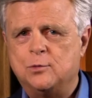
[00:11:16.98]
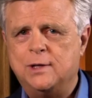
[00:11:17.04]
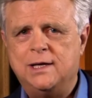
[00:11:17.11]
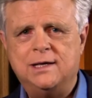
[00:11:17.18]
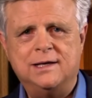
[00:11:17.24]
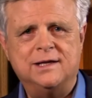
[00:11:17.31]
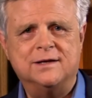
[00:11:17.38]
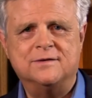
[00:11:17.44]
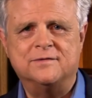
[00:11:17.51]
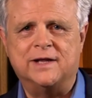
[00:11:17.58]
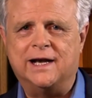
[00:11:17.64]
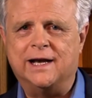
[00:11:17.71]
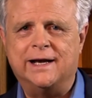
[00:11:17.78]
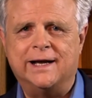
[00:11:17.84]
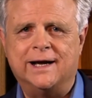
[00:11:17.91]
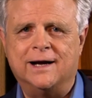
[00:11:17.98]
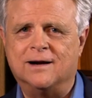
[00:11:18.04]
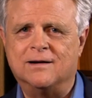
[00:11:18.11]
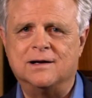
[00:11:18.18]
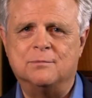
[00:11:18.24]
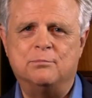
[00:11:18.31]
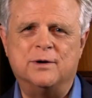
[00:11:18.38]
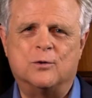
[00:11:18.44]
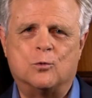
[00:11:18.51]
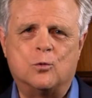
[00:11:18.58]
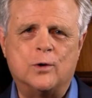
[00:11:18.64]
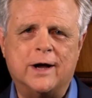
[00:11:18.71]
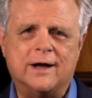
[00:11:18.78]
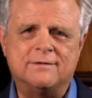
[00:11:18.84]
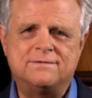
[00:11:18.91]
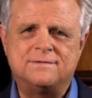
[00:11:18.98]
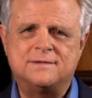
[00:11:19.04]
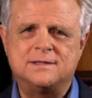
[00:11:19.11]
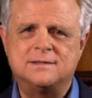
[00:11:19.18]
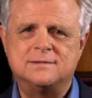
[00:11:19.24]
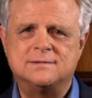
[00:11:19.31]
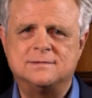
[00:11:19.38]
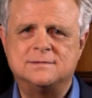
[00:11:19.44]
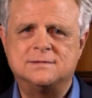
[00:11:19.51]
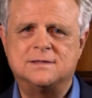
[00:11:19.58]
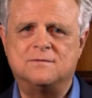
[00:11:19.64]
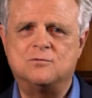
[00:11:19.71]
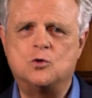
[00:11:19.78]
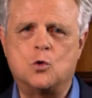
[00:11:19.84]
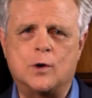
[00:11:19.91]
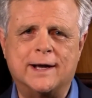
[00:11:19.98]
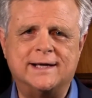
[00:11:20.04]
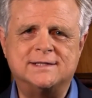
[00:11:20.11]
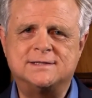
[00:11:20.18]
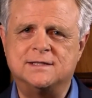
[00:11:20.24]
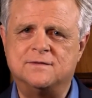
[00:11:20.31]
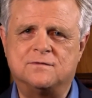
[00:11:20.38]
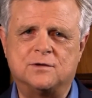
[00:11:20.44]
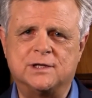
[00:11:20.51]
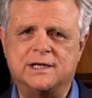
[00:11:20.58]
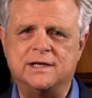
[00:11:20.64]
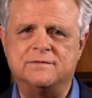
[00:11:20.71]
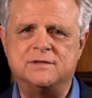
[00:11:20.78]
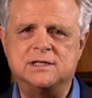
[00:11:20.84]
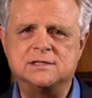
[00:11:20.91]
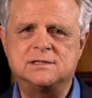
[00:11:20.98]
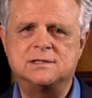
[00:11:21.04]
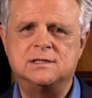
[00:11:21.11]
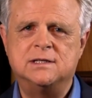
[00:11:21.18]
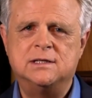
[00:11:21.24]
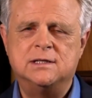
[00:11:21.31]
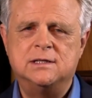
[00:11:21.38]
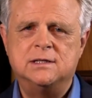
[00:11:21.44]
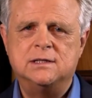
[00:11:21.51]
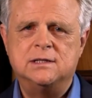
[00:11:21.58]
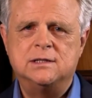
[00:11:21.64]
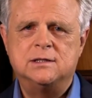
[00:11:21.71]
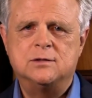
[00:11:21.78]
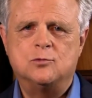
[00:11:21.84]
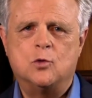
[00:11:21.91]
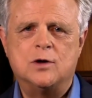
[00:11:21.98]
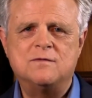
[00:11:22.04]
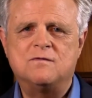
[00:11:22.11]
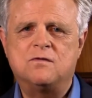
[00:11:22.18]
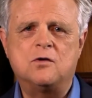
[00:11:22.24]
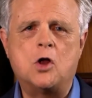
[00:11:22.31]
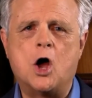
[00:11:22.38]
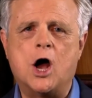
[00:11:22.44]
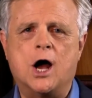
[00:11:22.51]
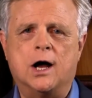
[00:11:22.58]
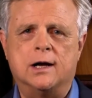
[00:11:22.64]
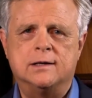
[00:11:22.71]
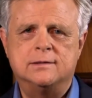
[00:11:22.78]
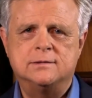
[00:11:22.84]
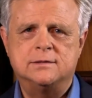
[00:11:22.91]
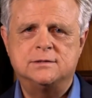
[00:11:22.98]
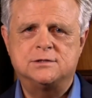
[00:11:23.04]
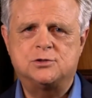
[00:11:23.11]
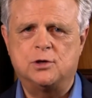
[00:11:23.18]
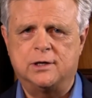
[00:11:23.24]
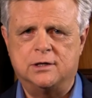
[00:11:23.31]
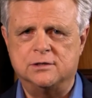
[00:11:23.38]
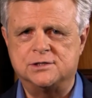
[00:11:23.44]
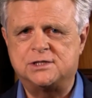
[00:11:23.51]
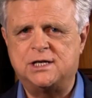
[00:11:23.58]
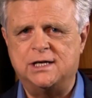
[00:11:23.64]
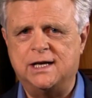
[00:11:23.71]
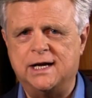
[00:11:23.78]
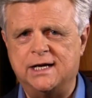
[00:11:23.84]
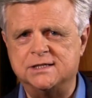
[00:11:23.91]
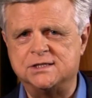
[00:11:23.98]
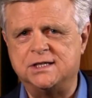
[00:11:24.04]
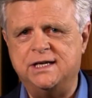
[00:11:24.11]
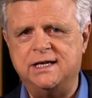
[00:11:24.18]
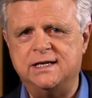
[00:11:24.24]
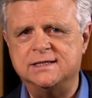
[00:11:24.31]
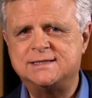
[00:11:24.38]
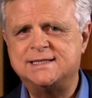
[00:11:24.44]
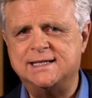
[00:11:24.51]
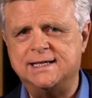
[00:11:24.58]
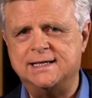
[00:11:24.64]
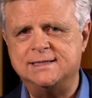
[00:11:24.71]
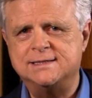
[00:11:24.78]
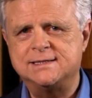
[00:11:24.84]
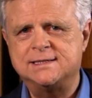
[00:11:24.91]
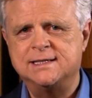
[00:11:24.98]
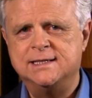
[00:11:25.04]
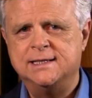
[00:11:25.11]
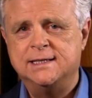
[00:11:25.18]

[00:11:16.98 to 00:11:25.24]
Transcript: We live in an era bereft of grace and forgiveness. One flaw triggers today's guillotines.